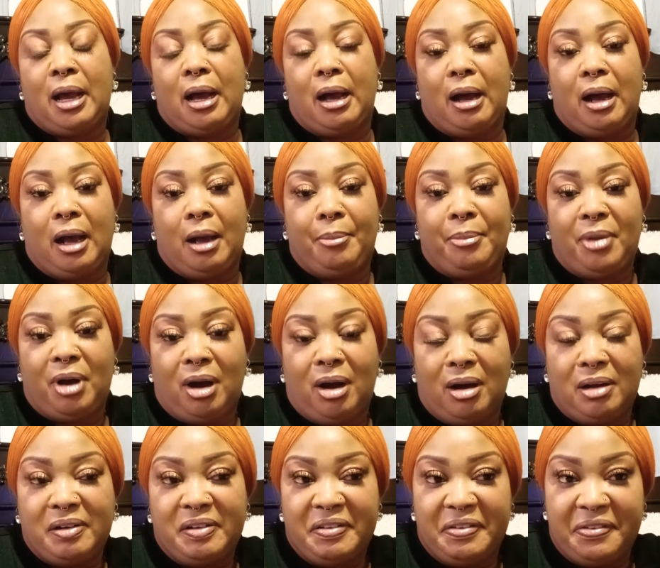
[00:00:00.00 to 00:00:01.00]

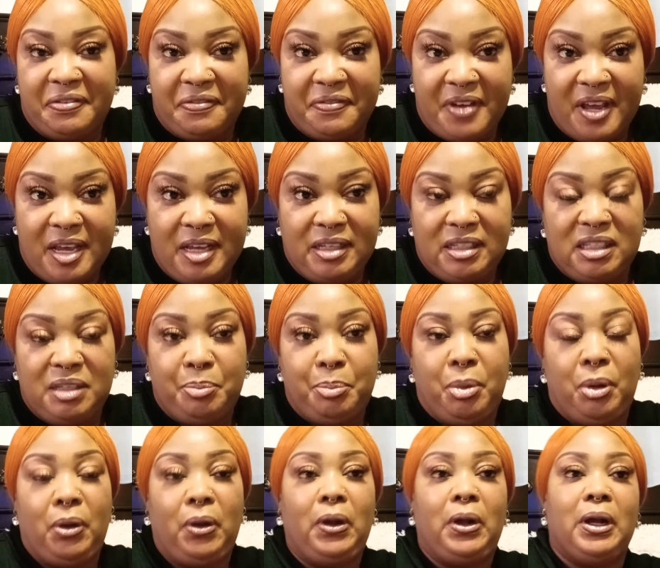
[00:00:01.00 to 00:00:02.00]
on
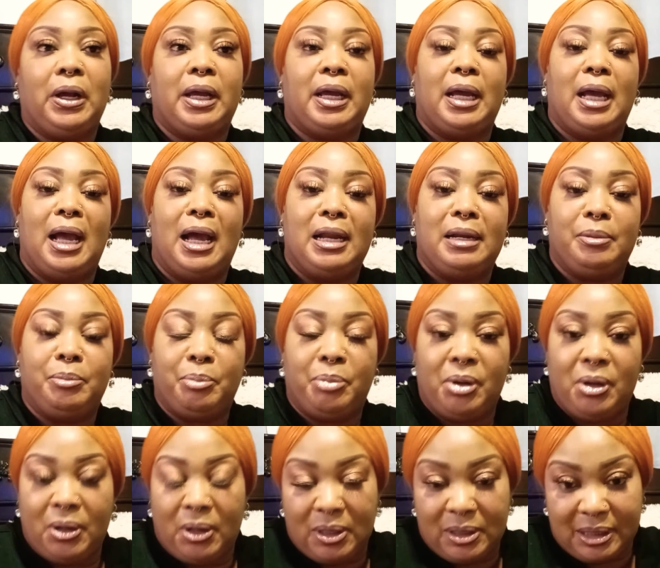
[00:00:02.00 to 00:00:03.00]
Facebook and
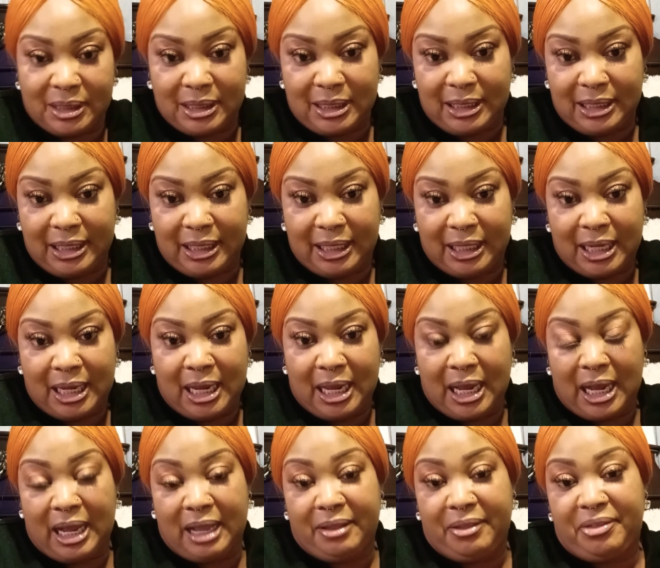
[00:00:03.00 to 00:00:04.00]
personally,
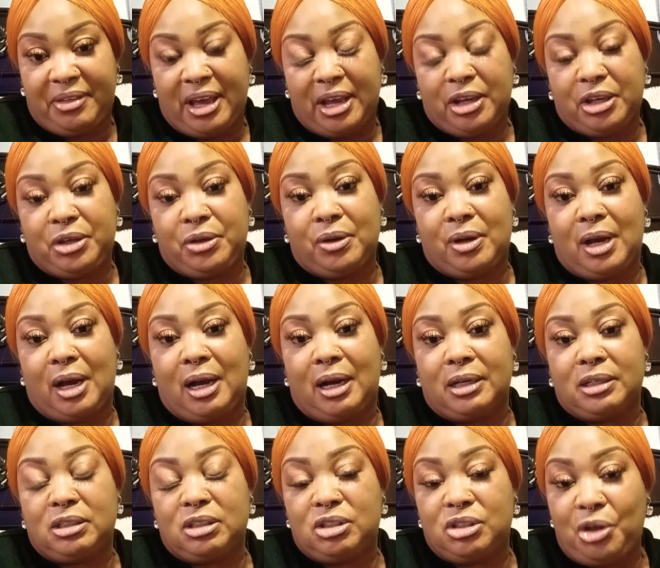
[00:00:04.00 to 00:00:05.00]
I thank you
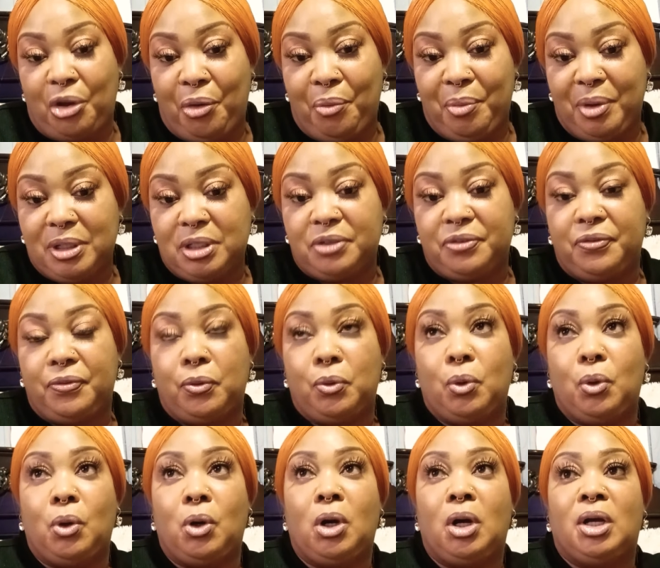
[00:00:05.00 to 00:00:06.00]
guys so much
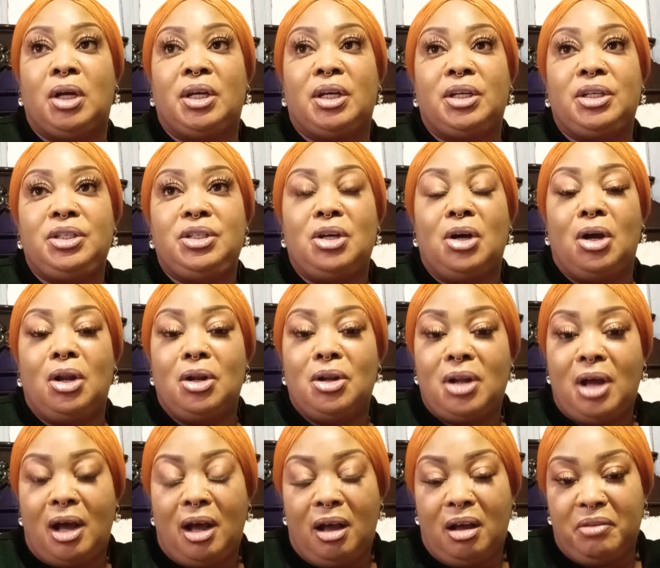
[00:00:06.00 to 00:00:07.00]
for your
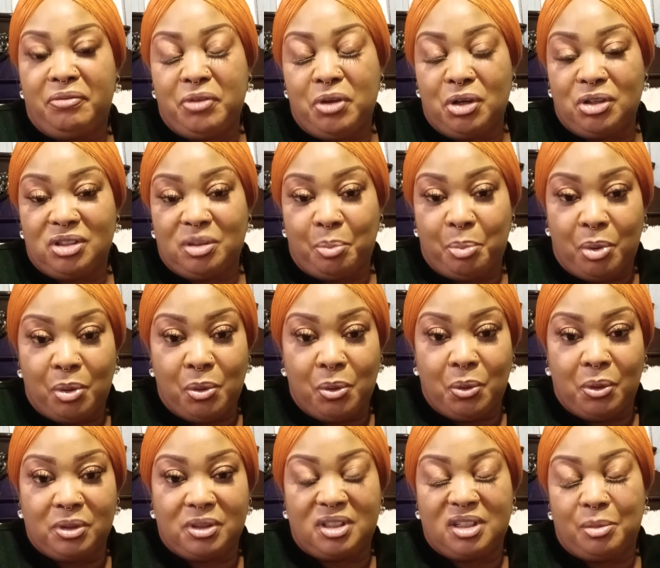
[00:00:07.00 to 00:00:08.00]
love, your
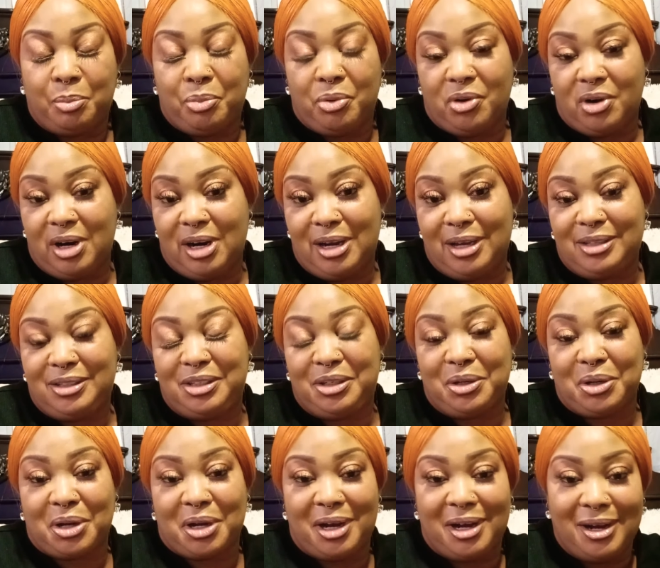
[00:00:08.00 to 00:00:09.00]
support, your prayers,
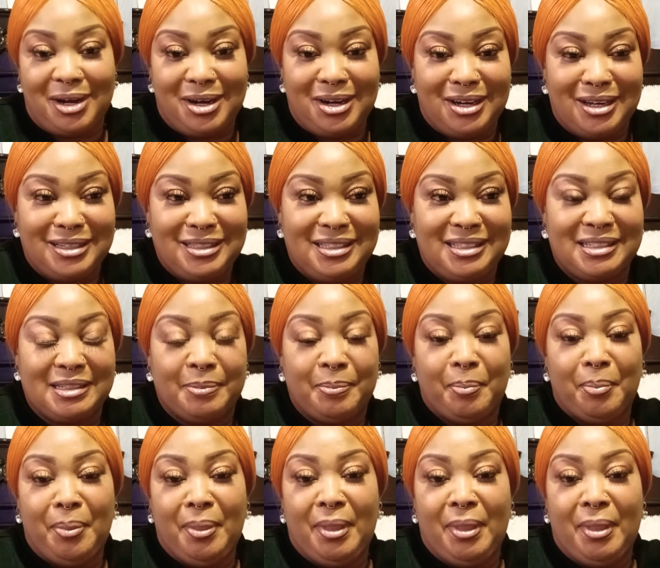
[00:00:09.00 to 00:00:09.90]
your cards.